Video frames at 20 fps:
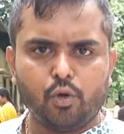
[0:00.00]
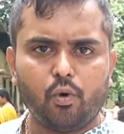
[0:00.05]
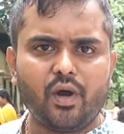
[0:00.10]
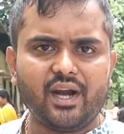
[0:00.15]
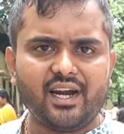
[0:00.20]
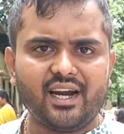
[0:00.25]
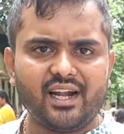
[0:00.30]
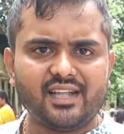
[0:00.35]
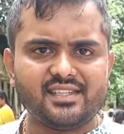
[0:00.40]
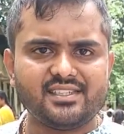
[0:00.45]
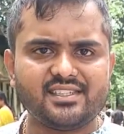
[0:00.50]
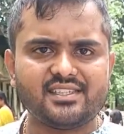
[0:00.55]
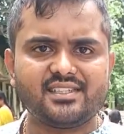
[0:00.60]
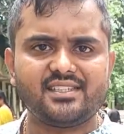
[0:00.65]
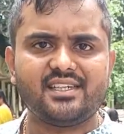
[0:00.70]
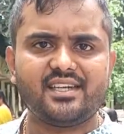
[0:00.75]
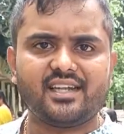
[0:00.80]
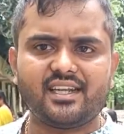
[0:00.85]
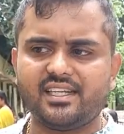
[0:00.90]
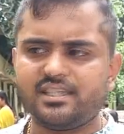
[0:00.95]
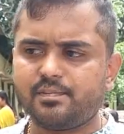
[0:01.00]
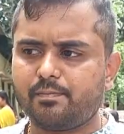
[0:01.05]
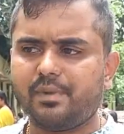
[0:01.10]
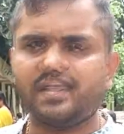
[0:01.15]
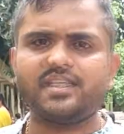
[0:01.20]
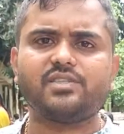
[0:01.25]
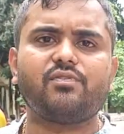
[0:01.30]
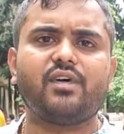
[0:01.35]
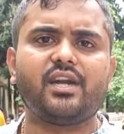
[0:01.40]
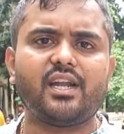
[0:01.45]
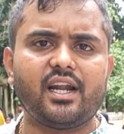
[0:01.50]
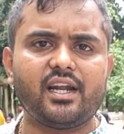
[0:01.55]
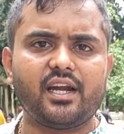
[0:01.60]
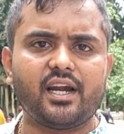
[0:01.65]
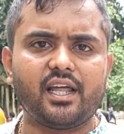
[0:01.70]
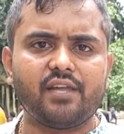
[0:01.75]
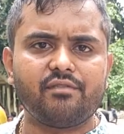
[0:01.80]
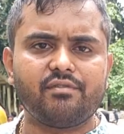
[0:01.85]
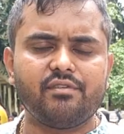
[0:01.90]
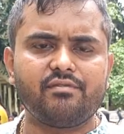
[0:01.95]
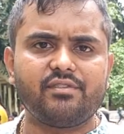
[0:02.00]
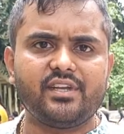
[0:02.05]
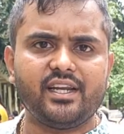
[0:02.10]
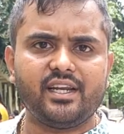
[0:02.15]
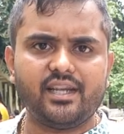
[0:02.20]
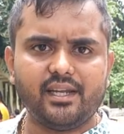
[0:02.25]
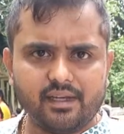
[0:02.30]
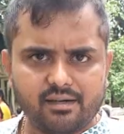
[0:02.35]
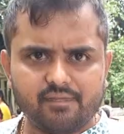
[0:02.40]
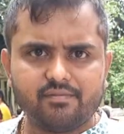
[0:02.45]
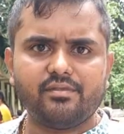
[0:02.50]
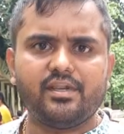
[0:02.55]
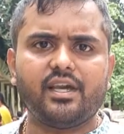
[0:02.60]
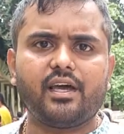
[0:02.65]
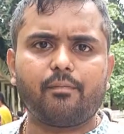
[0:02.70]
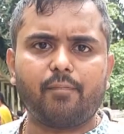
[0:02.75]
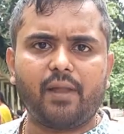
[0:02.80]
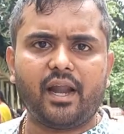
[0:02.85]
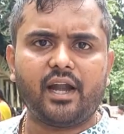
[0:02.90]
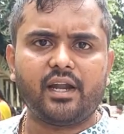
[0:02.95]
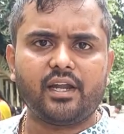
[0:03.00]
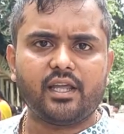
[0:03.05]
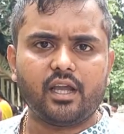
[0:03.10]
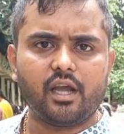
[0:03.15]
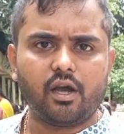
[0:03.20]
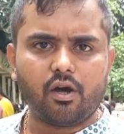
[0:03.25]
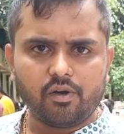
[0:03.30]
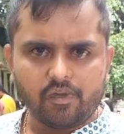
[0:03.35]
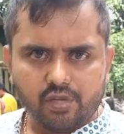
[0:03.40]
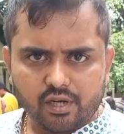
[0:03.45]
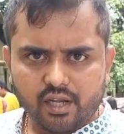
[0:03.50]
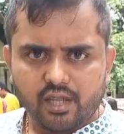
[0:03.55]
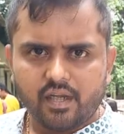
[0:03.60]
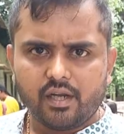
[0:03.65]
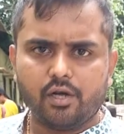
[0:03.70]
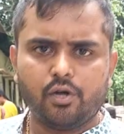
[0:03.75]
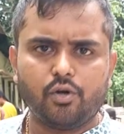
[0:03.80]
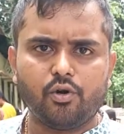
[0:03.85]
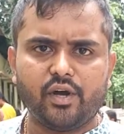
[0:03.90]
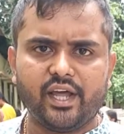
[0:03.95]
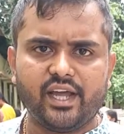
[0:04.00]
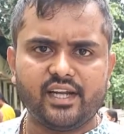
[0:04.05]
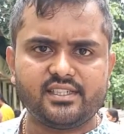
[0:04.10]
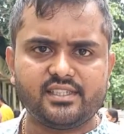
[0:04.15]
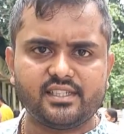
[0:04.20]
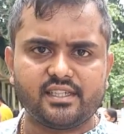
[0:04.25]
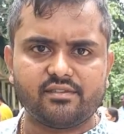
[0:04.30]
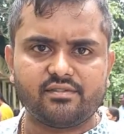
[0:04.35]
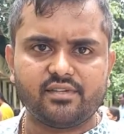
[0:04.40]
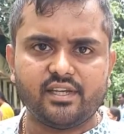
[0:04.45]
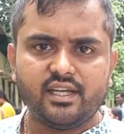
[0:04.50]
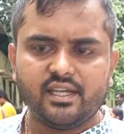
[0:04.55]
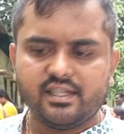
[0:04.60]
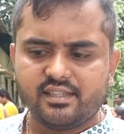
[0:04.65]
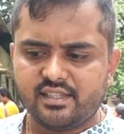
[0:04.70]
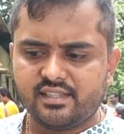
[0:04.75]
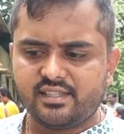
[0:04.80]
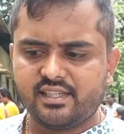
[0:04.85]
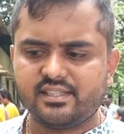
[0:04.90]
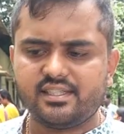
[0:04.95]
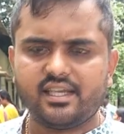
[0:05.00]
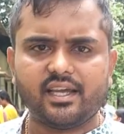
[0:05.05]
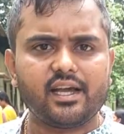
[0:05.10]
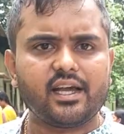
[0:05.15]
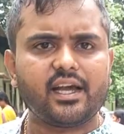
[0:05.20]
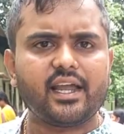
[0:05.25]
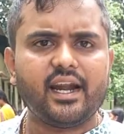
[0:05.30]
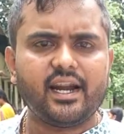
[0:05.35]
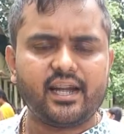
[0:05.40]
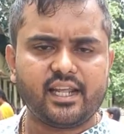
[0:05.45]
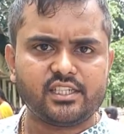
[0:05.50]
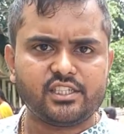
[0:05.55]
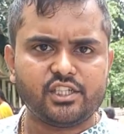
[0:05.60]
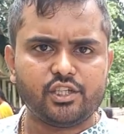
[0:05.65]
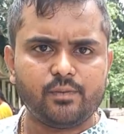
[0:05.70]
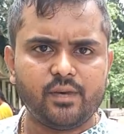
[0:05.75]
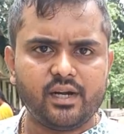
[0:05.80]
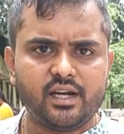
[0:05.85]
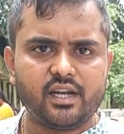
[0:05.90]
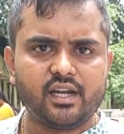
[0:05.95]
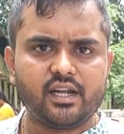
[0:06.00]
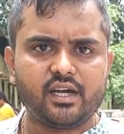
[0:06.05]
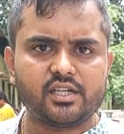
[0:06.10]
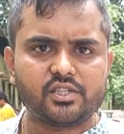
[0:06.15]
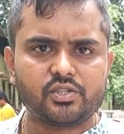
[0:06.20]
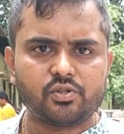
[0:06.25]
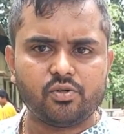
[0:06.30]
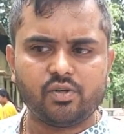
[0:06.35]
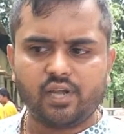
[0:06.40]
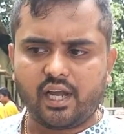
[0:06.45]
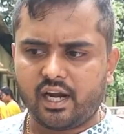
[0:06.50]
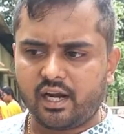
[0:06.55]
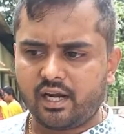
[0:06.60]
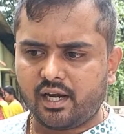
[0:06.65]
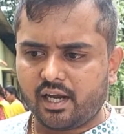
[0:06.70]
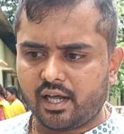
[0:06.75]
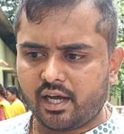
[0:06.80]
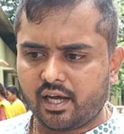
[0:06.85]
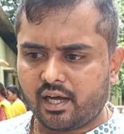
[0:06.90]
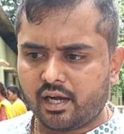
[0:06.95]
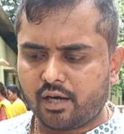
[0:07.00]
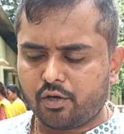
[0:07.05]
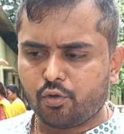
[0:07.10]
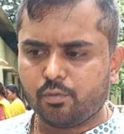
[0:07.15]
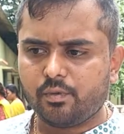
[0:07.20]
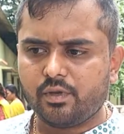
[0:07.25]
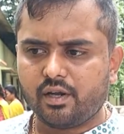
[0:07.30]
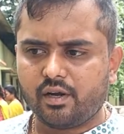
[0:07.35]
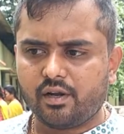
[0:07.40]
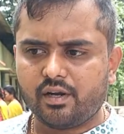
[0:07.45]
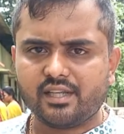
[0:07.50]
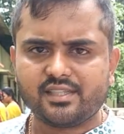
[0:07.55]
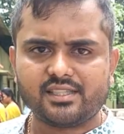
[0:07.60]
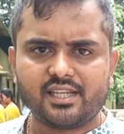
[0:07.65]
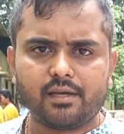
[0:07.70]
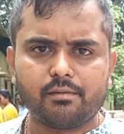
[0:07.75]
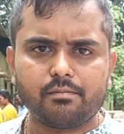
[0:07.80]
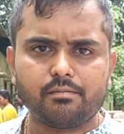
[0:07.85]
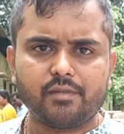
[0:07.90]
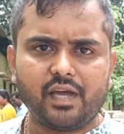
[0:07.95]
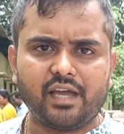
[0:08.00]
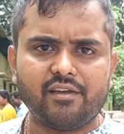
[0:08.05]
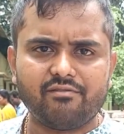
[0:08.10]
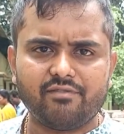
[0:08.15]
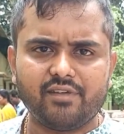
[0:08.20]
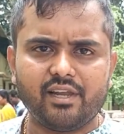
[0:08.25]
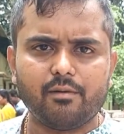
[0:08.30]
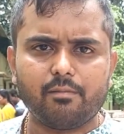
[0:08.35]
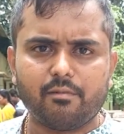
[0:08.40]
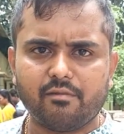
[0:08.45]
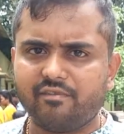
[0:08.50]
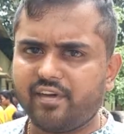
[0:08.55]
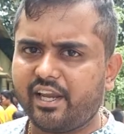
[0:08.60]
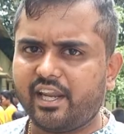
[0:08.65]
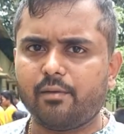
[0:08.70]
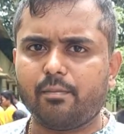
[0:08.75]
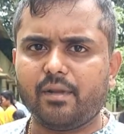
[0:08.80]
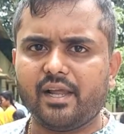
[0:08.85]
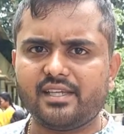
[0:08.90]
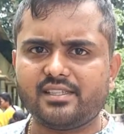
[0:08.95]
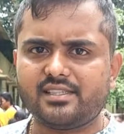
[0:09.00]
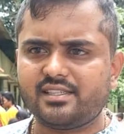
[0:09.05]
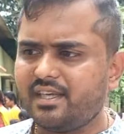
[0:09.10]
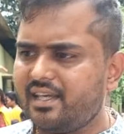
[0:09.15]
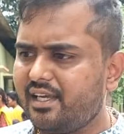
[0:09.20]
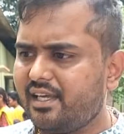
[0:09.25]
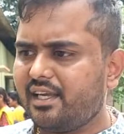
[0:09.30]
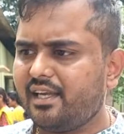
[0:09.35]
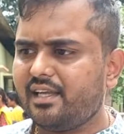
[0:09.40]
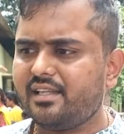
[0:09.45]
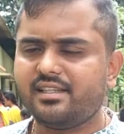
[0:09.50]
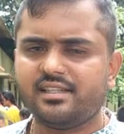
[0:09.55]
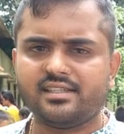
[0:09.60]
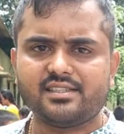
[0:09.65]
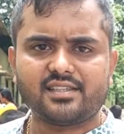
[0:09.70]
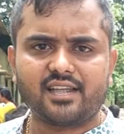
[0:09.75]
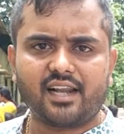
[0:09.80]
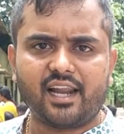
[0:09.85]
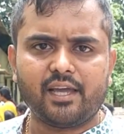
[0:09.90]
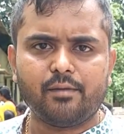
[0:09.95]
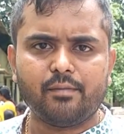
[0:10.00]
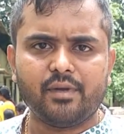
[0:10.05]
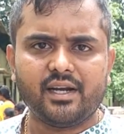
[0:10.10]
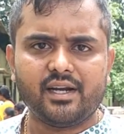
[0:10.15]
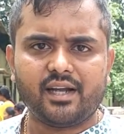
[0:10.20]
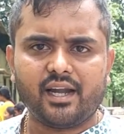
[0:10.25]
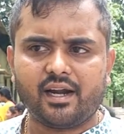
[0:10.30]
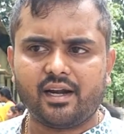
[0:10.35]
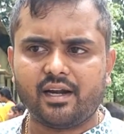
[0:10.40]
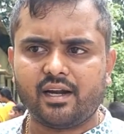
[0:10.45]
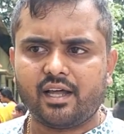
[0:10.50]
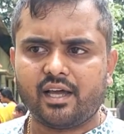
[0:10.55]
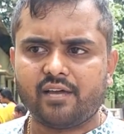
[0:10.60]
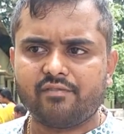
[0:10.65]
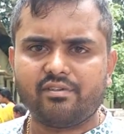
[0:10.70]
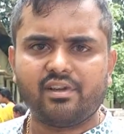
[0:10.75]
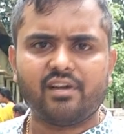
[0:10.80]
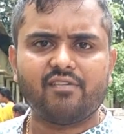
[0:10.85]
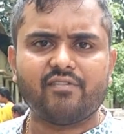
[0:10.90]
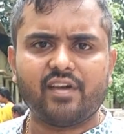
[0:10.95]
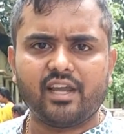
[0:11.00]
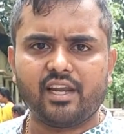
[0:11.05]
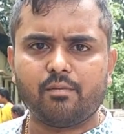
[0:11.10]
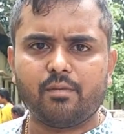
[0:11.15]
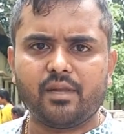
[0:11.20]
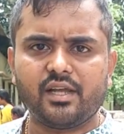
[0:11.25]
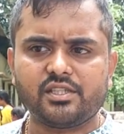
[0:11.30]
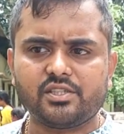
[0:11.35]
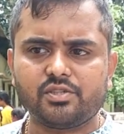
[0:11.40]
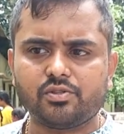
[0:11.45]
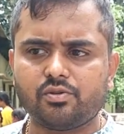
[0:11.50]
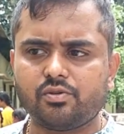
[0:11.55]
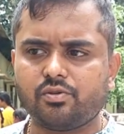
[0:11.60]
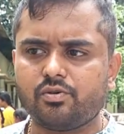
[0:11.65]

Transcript: 260 trees plus 150 we are planting on today itself. This is a great achievement in our school and to be honest, I feel very blessed in this climate and I feel very blessed